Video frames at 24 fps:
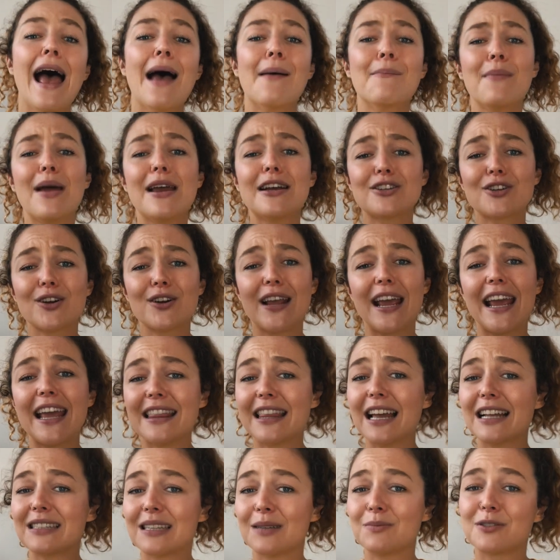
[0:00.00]
make sure to hit
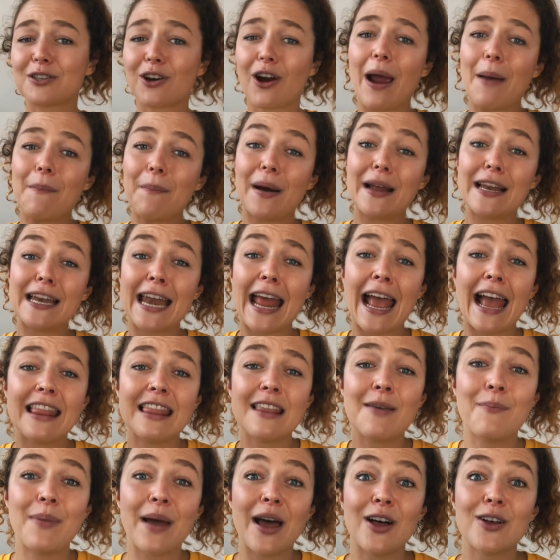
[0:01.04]
that subscribe button and
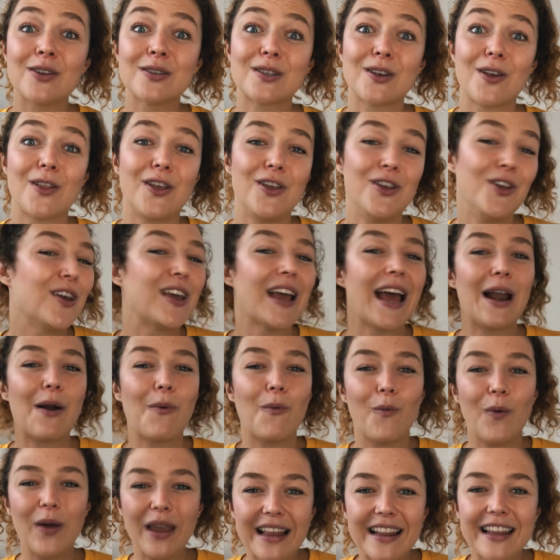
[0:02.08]
the bell so that you get
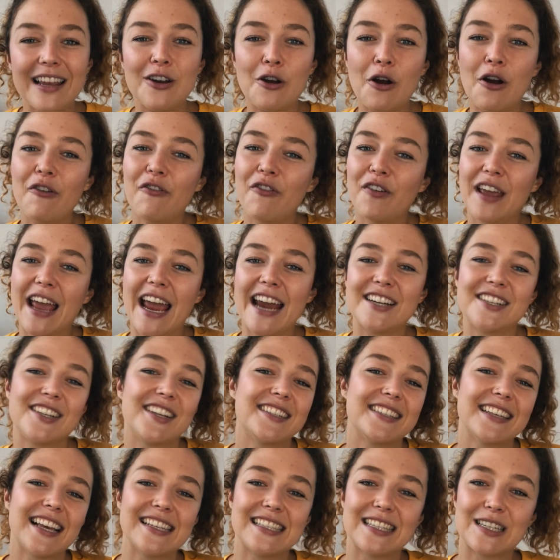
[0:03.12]
weekly
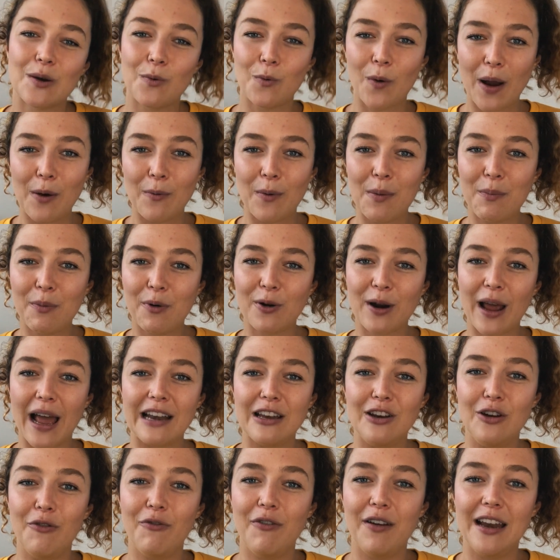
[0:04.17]
notifications as to when we put out
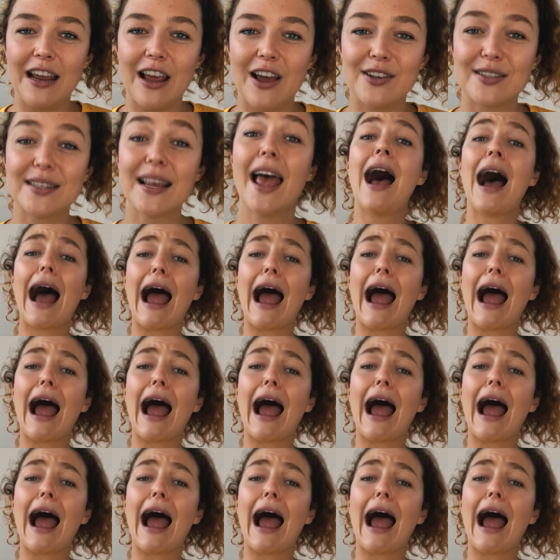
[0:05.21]
new videos.